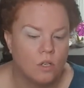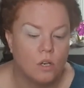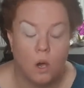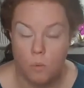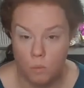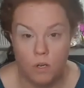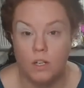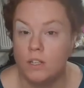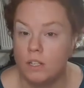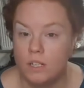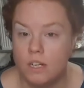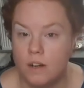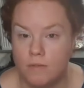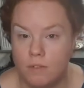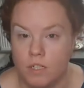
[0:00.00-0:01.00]
on one of the
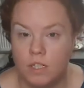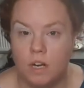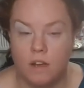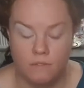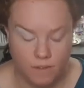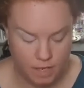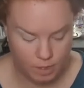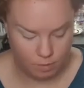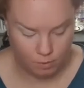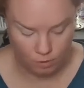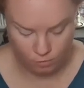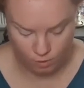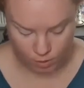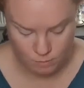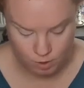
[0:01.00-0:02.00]
Jeffree Star Facebook
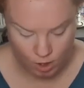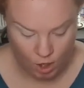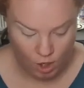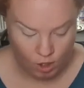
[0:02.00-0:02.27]
groups.